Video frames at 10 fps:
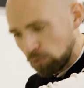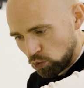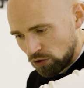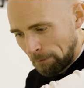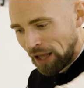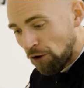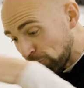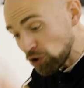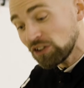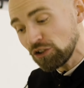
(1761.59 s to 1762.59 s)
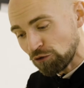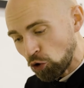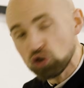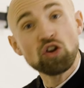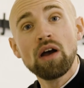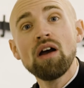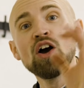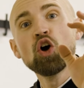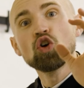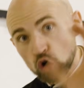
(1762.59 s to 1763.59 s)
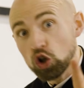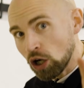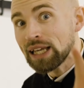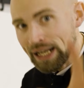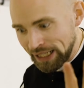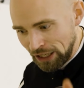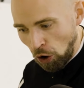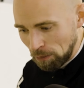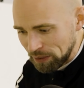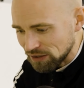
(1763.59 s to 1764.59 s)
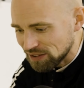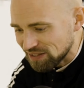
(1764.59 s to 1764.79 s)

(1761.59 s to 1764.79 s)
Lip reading: boot. Now, first things first, good luck getting it on, because